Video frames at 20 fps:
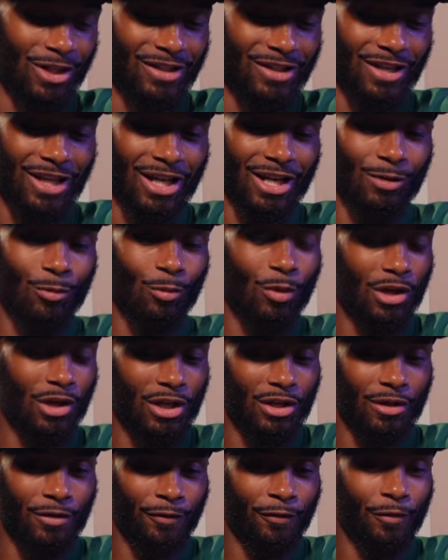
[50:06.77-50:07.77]
to say what
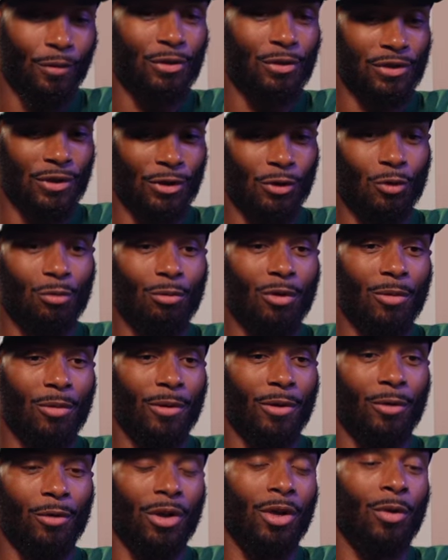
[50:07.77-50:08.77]
a full circle
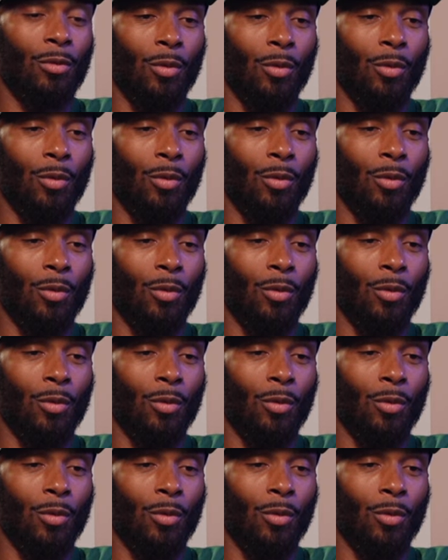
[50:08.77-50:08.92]
moment it